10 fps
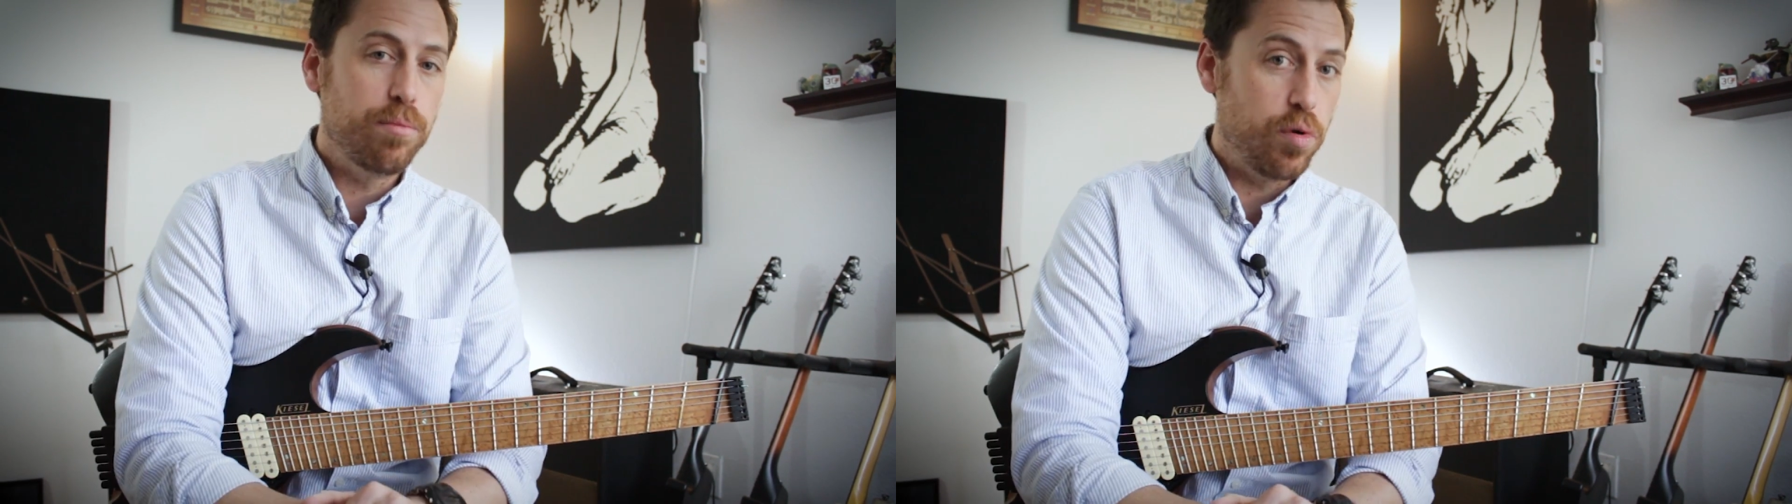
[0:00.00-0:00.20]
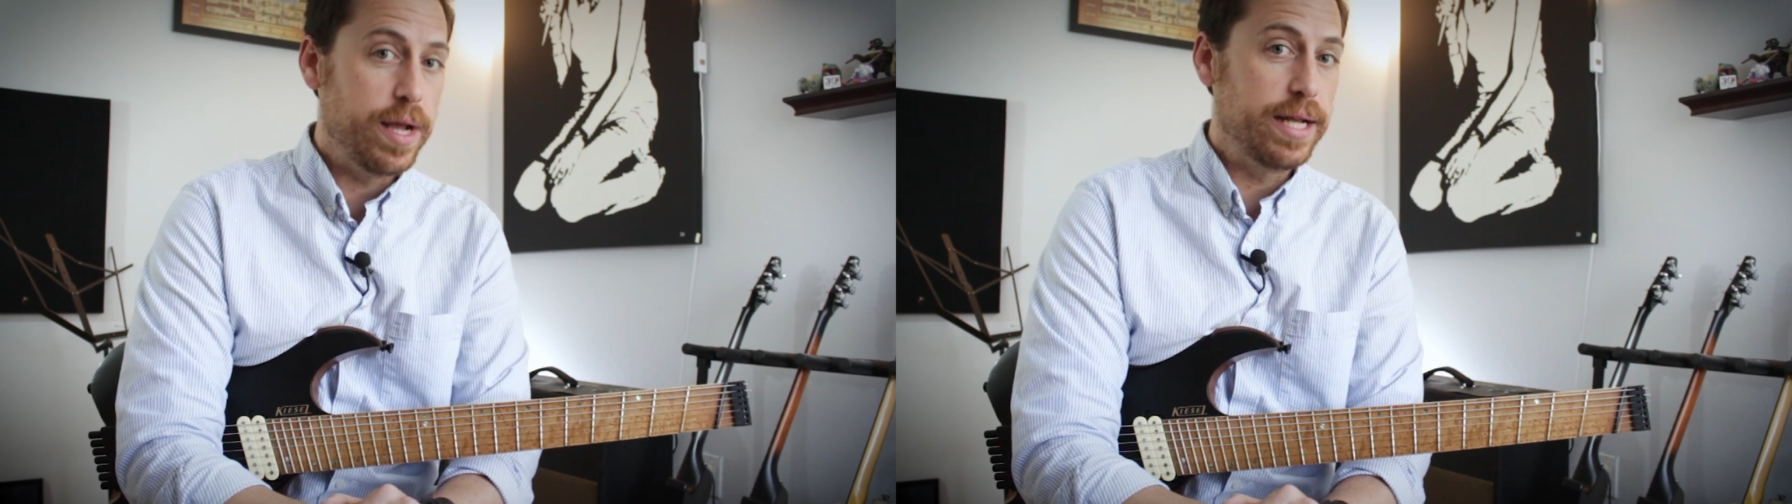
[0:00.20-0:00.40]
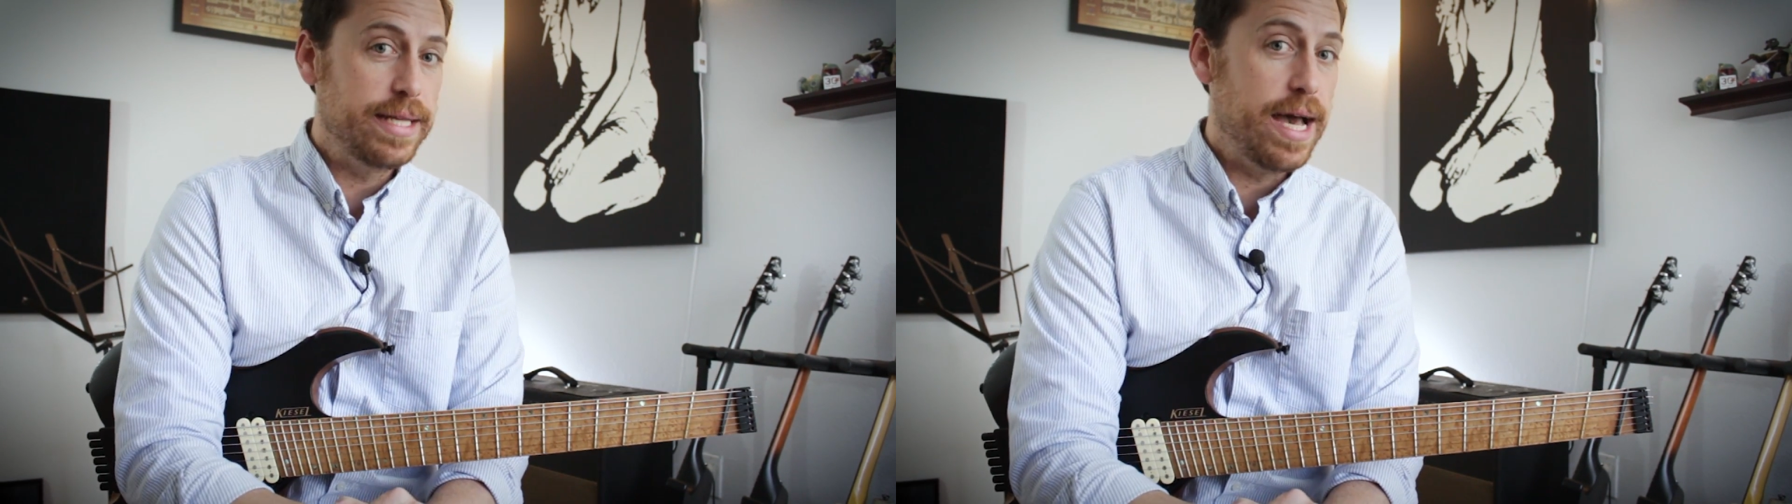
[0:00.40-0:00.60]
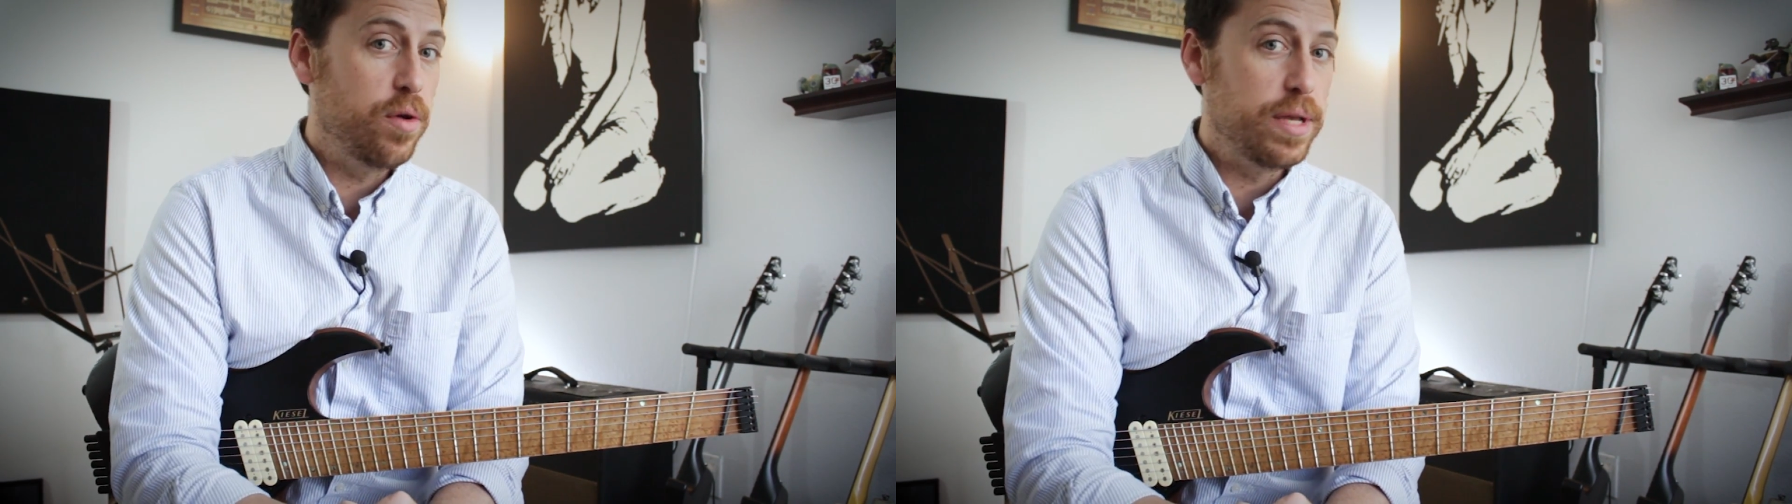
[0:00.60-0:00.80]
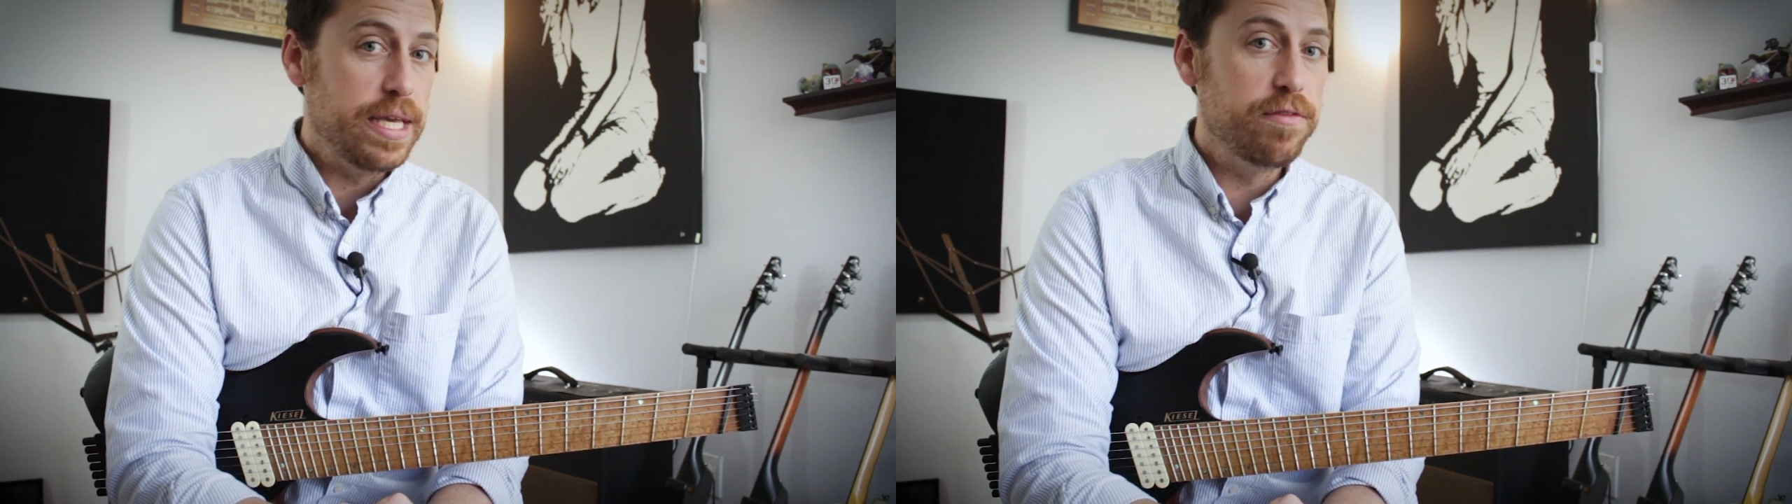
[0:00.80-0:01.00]
break it
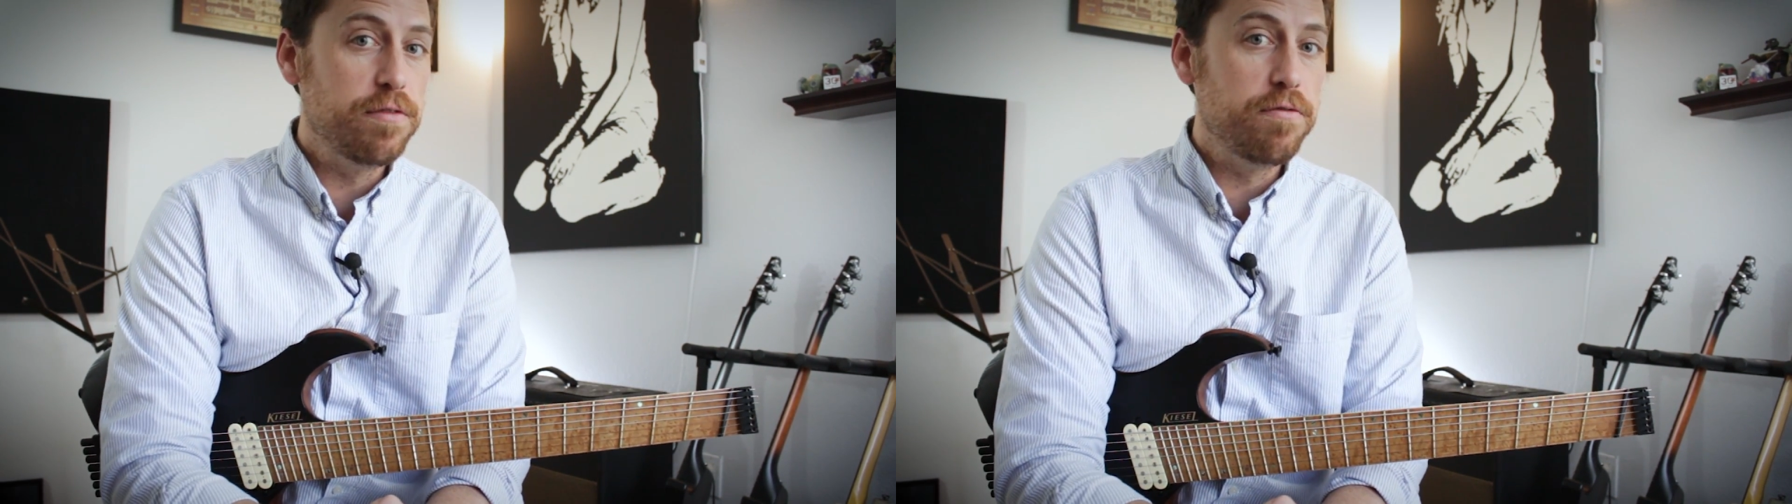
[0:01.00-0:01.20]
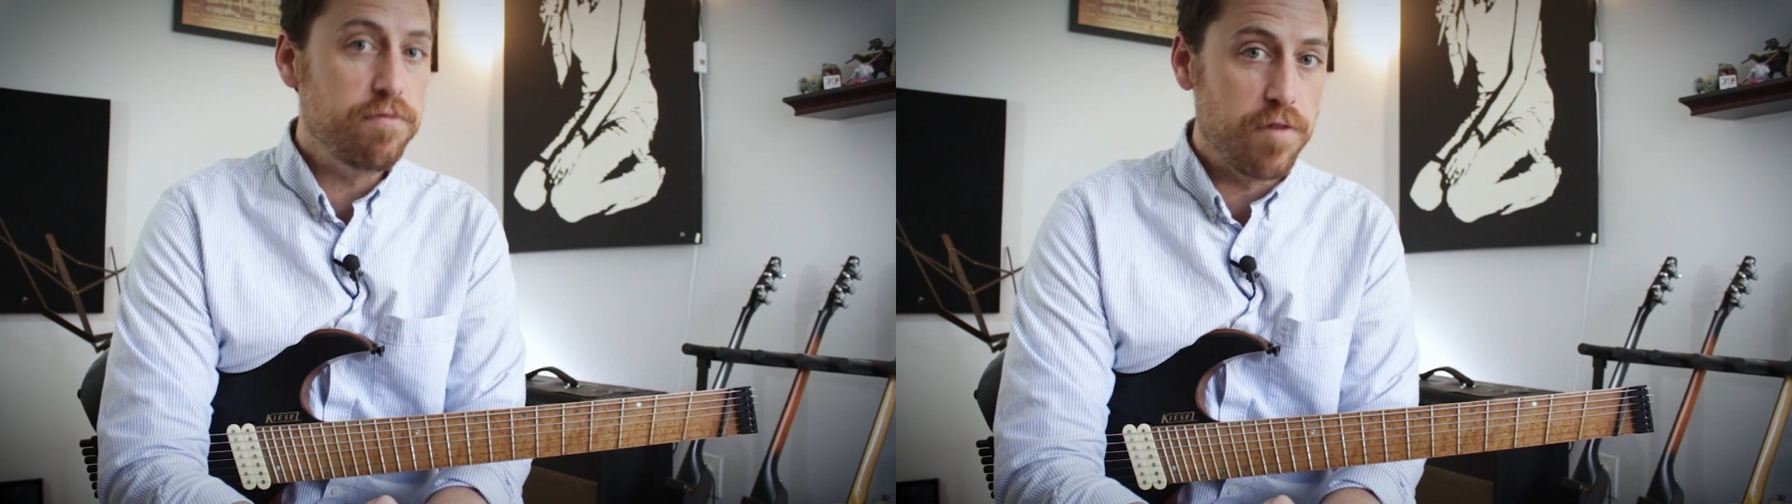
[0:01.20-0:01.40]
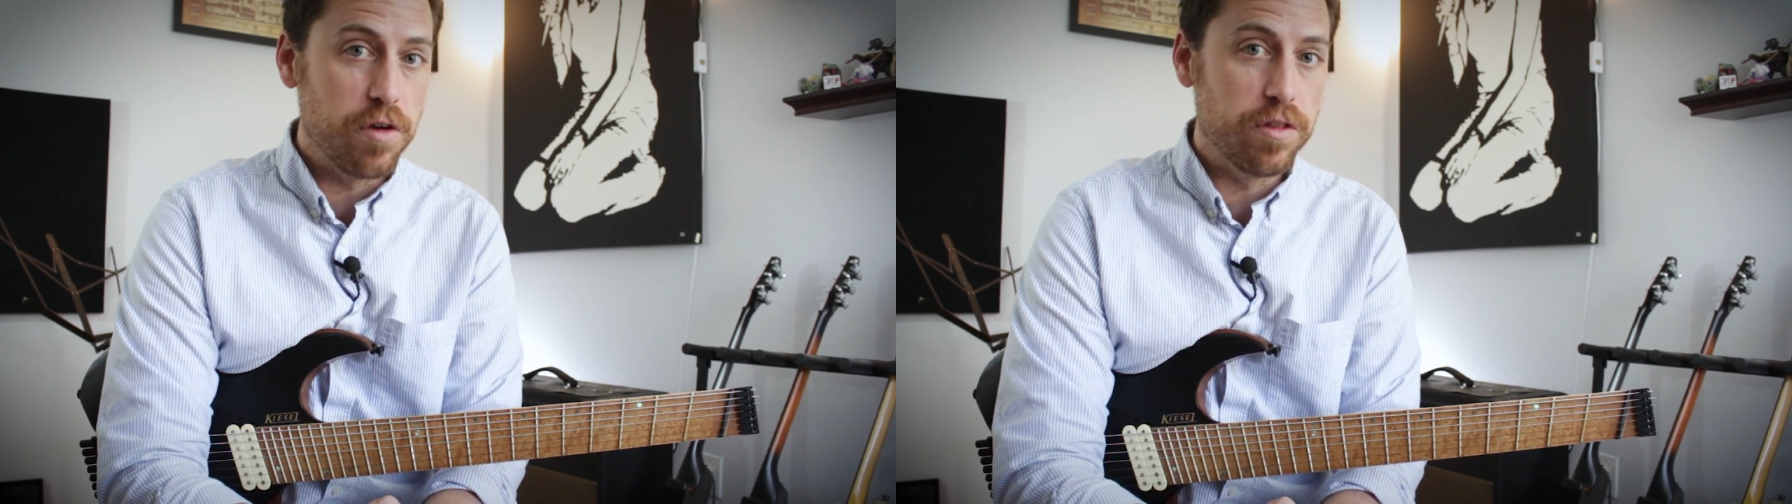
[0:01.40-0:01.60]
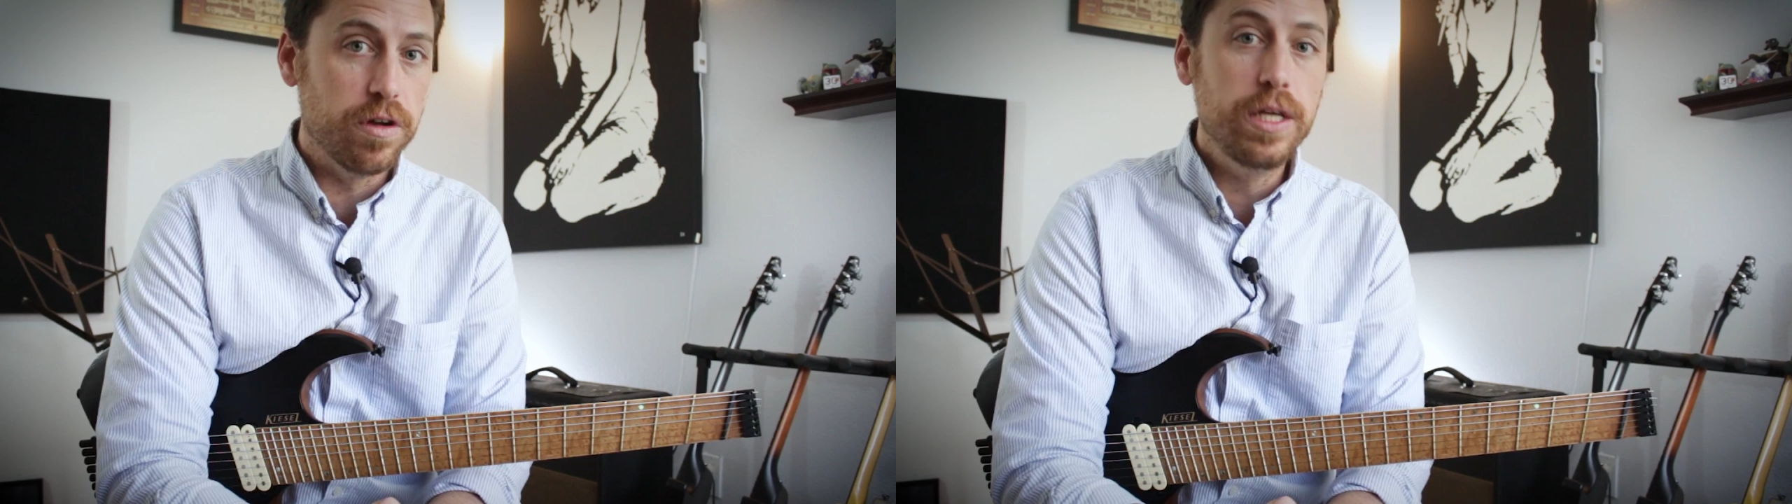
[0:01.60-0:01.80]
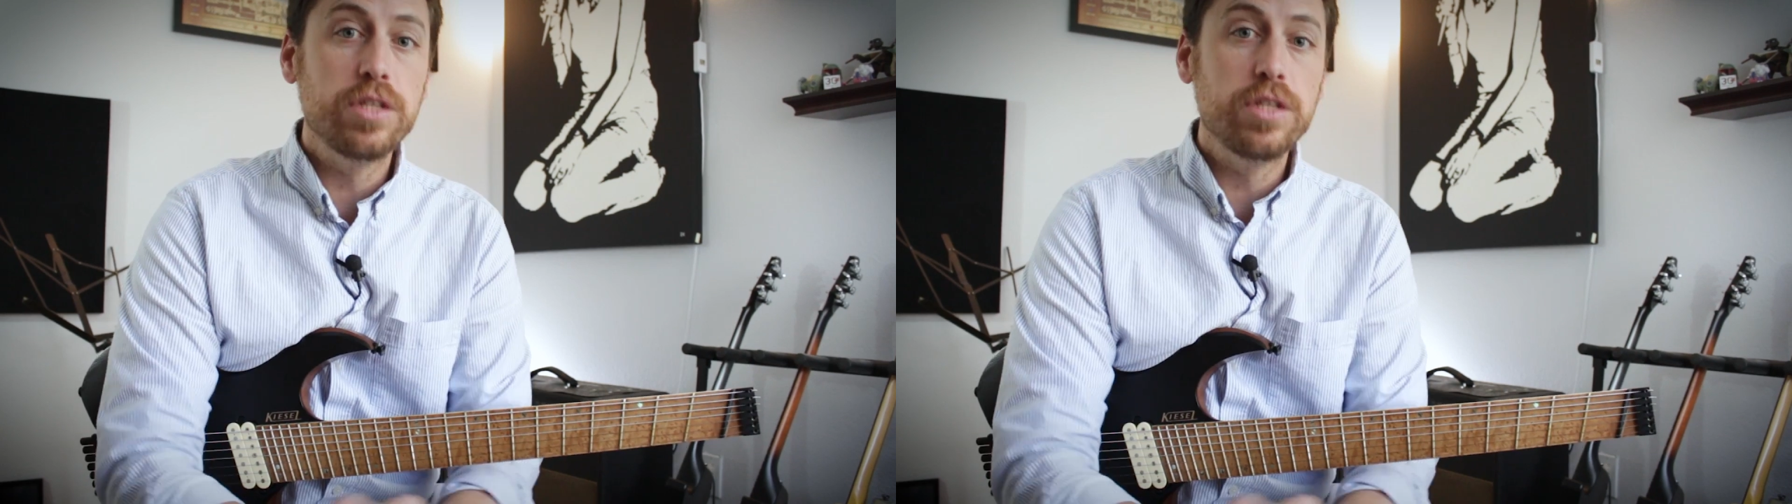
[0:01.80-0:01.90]
down even farther.